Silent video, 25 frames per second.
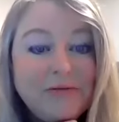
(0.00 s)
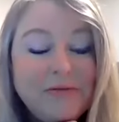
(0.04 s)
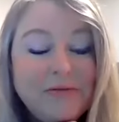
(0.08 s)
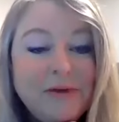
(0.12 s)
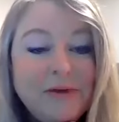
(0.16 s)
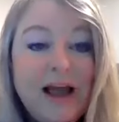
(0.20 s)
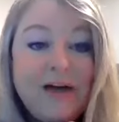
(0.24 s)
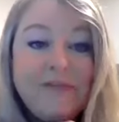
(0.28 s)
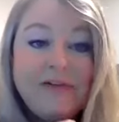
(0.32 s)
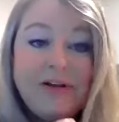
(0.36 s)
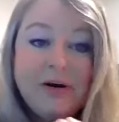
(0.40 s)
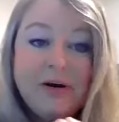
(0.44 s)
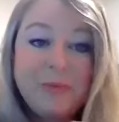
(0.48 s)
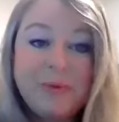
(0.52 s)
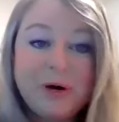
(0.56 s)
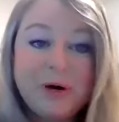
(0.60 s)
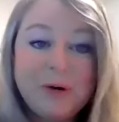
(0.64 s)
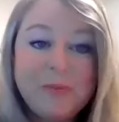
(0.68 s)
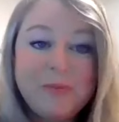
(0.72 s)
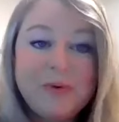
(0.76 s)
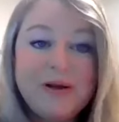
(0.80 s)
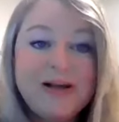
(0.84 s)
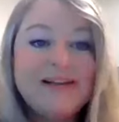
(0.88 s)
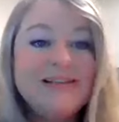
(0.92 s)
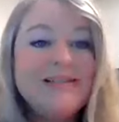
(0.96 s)
having a
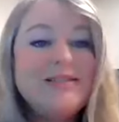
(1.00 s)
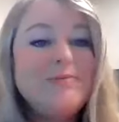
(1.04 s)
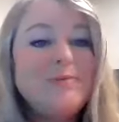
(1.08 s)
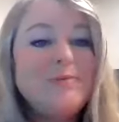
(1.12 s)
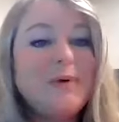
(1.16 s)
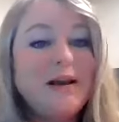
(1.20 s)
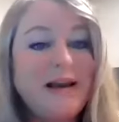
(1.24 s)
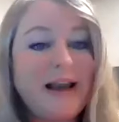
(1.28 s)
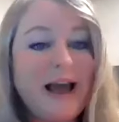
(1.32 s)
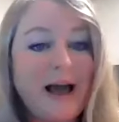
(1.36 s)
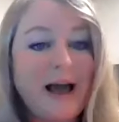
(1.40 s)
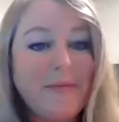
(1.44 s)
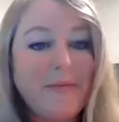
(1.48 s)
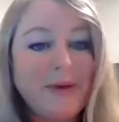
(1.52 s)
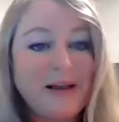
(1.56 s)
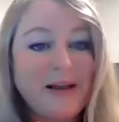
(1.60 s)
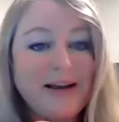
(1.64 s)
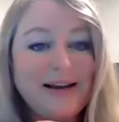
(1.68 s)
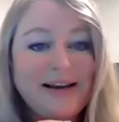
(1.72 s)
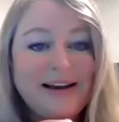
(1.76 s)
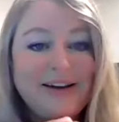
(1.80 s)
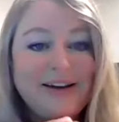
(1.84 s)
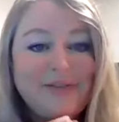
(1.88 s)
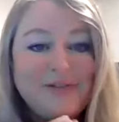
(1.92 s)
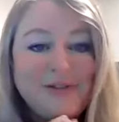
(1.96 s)
purpose, but not being
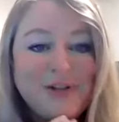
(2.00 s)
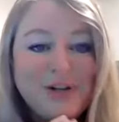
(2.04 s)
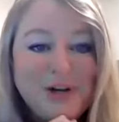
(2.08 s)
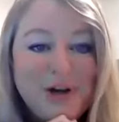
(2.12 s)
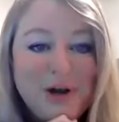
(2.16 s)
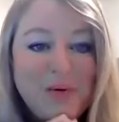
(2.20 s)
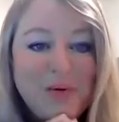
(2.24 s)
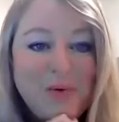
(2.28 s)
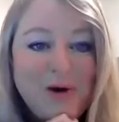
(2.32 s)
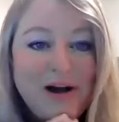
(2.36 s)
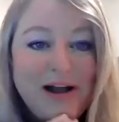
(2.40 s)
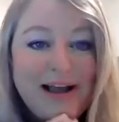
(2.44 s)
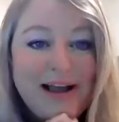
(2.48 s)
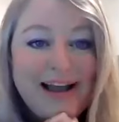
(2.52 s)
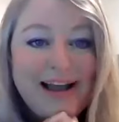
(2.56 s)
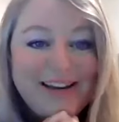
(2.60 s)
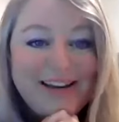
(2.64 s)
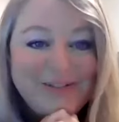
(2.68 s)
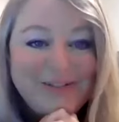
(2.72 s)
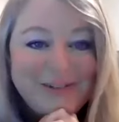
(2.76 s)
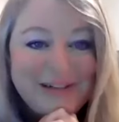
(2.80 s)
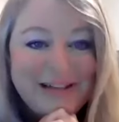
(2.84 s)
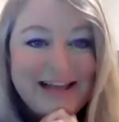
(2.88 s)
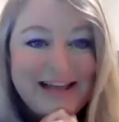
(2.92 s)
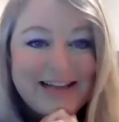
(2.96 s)
enough to know what kind
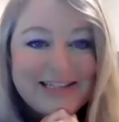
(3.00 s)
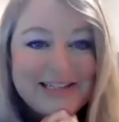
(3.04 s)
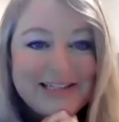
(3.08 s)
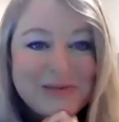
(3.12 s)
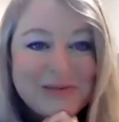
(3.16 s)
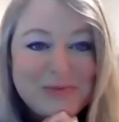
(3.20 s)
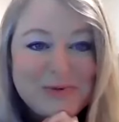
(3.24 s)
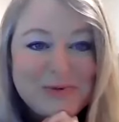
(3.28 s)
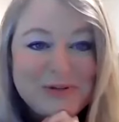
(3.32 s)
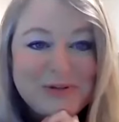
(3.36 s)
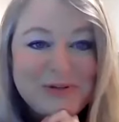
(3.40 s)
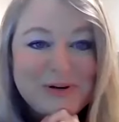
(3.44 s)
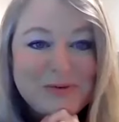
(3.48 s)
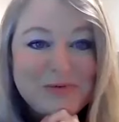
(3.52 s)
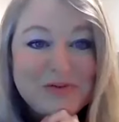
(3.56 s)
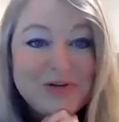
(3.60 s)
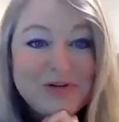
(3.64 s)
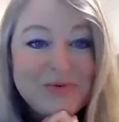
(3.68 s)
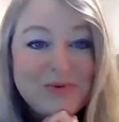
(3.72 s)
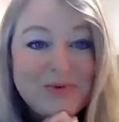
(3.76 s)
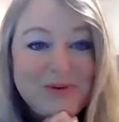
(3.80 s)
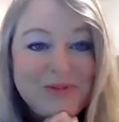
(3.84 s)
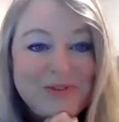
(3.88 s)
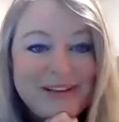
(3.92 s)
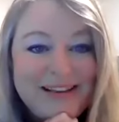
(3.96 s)
of glasses
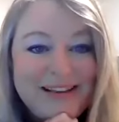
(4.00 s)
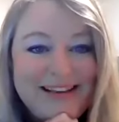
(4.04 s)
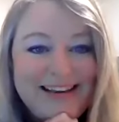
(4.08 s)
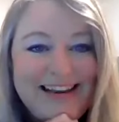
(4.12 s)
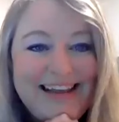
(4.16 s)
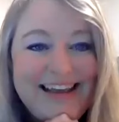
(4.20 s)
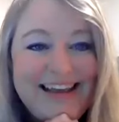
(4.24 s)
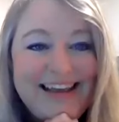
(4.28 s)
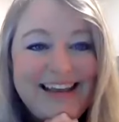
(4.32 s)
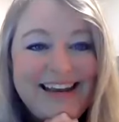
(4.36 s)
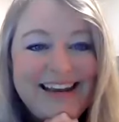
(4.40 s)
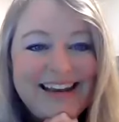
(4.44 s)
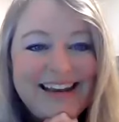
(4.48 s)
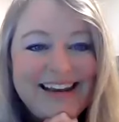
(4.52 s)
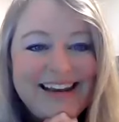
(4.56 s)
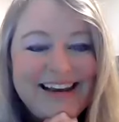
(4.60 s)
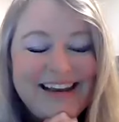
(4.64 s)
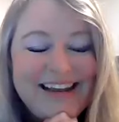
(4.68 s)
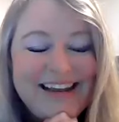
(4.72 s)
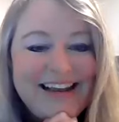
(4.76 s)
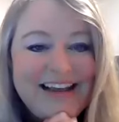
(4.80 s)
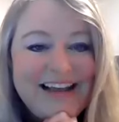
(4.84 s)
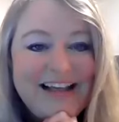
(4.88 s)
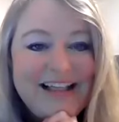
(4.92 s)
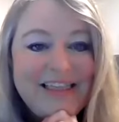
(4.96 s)
prescription we really need, and
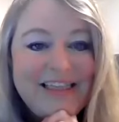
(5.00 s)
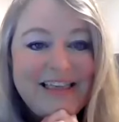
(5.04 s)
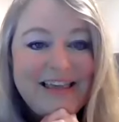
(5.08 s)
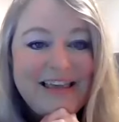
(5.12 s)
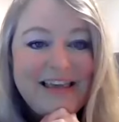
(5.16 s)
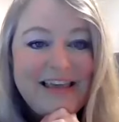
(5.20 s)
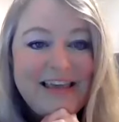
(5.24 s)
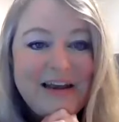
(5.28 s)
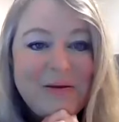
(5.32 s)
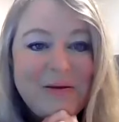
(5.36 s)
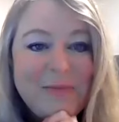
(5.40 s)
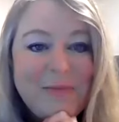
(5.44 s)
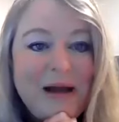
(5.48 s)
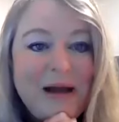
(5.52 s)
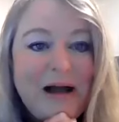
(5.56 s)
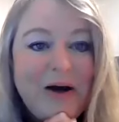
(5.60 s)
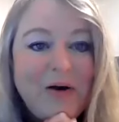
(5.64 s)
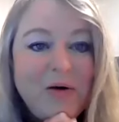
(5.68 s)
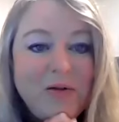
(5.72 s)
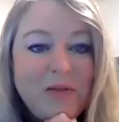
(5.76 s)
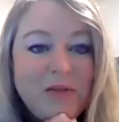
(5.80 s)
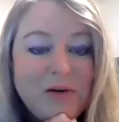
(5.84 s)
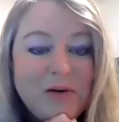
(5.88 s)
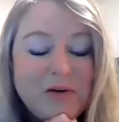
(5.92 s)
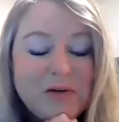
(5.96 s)
thinking
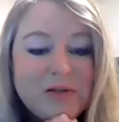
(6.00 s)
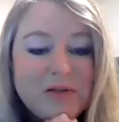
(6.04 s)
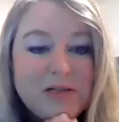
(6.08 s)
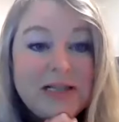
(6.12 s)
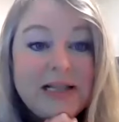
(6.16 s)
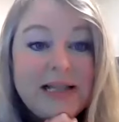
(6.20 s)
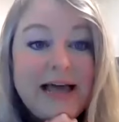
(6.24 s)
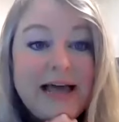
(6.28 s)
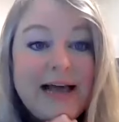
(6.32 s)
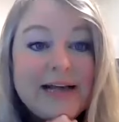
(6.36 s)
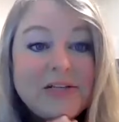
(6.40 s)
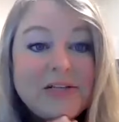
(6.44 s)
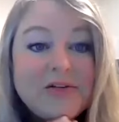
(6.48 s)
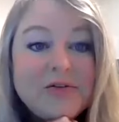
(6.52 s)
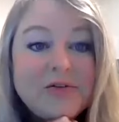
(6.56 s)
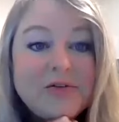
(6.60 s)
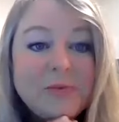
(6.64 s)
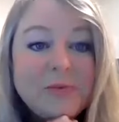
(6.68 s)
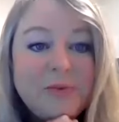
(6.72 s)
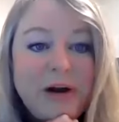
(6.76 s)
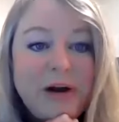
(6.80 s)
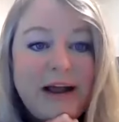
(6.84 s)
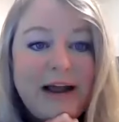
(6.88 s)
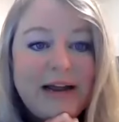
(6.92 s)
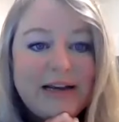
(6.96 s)
about those classroom
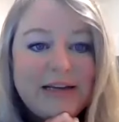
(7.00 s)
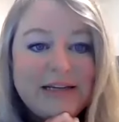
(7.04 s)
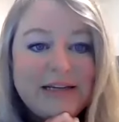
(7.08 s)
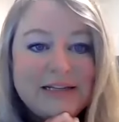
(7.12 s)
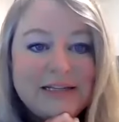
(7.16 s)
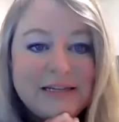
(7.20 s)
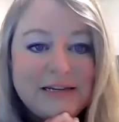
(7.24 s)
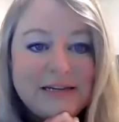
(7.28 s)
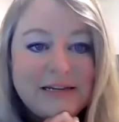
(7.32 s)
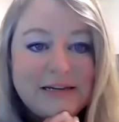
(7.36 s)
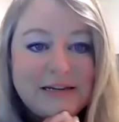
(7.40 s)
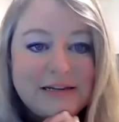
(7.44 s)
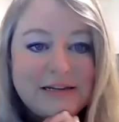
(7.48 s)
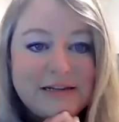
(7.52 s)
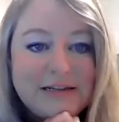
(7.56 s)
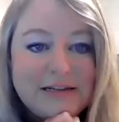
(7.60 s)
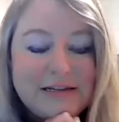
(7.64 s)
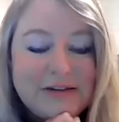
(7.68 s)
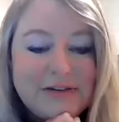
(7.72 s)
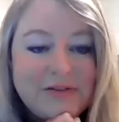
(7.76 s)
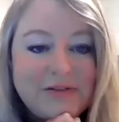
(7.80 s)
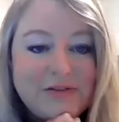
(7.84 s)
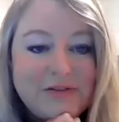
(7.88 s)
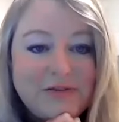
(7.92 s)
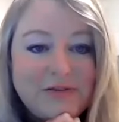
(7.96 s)
practices
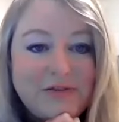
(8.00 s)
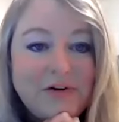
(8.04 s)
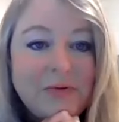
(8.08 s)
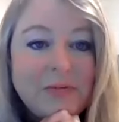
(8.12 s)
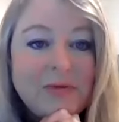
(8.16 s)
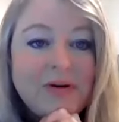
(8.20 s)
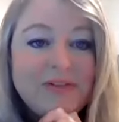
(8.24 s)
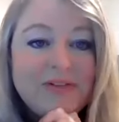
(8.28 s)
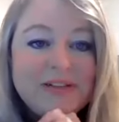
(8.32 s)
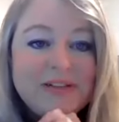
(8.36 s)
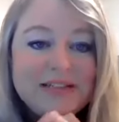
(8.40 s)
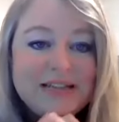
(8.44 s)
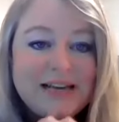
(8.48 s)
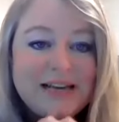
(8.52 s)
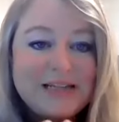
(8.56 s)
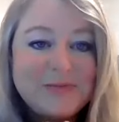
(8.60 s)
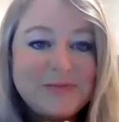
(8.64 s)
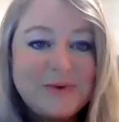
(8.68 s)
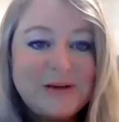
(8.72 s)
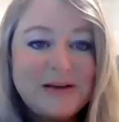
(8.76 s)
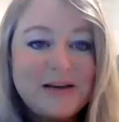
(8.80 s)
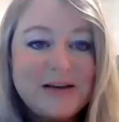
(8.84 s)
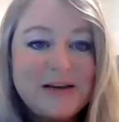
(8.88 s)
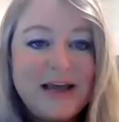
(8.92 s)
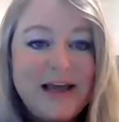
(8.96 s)
of formative
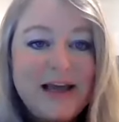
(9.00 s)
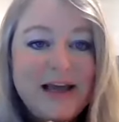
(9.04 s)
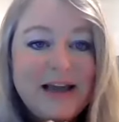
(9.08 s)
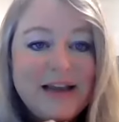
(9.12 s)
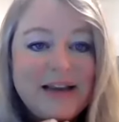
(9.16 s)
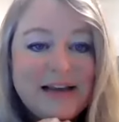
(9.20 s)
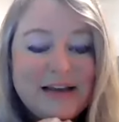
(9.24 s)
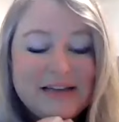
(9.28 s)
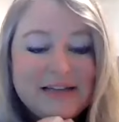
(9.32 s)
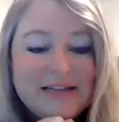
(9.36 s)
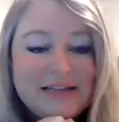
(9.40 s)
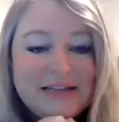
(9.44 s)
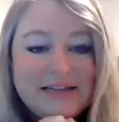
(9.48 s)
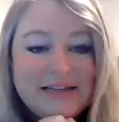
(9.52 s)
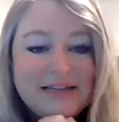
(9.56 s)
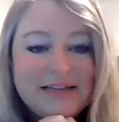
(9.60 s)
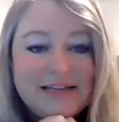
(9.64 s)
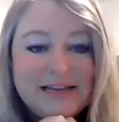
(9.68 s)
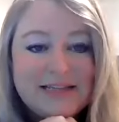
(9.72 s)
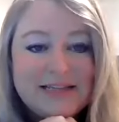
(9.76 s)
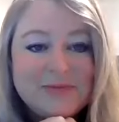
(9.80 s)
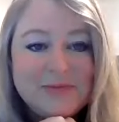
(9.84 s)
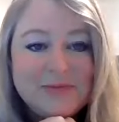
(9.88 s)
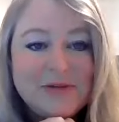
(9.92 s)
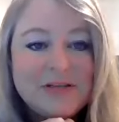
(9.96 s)
assessment, diagnostic
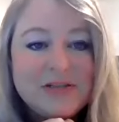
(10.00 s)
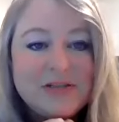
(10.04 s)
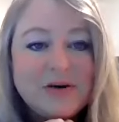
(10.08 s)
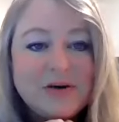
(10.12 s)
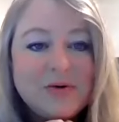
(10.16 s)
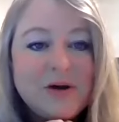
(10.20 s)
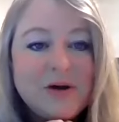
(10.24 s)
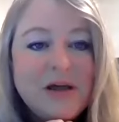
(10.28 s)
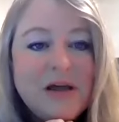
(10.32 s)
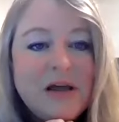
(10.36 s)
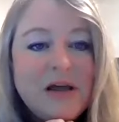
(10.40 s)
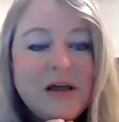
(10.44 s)
assessment. So